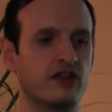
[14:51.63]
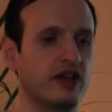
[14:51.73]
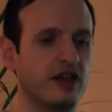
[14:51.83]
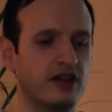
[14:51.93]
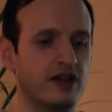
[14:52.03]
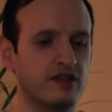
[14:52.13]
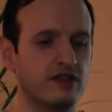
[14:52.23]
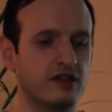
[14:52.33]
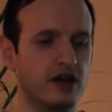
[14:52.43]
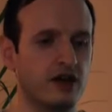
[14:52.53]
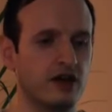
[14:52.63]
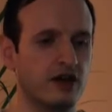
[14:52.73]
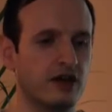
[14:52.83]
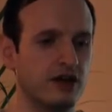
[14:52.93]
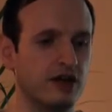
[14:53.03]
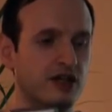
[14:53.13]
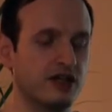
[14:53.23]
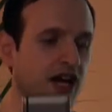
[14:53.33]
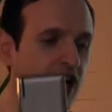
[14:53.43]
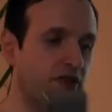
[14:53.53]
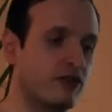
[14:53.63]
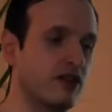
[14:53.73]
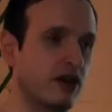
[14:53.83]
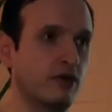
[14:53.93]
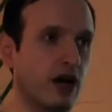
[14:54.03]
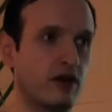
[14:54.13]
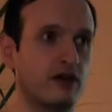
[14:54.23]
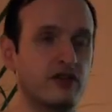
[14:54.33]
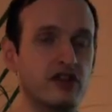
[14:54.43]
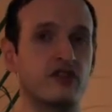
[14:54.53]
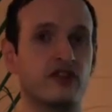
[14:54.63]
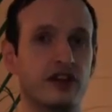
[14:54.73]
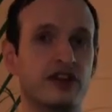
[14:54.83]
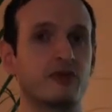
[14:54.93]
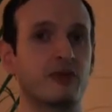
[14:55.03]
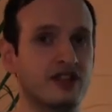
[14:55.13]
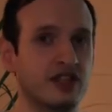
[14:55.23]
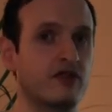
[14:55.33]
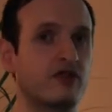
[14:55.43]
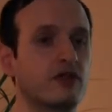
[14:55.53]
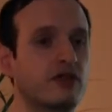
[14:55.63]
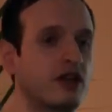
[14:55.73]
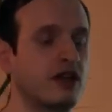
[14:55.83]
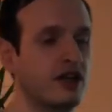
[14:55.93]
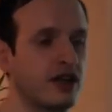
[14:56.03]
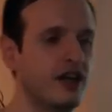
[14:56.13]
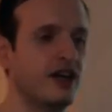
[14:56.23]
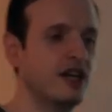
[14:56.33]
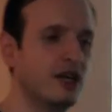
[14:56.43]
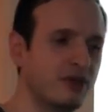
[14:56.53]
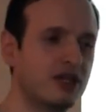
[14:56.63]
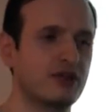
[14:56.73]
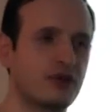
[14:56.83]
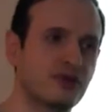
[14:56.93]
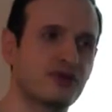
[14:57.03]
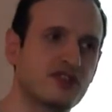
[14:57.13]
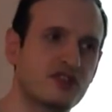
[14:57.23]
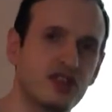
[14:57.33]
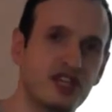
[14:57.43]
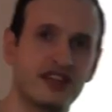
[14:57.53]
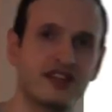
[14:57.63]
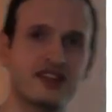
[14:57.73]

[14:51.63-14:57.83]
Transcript: and I have to tell you, however, it's very expensive, unfortunately, because the yen has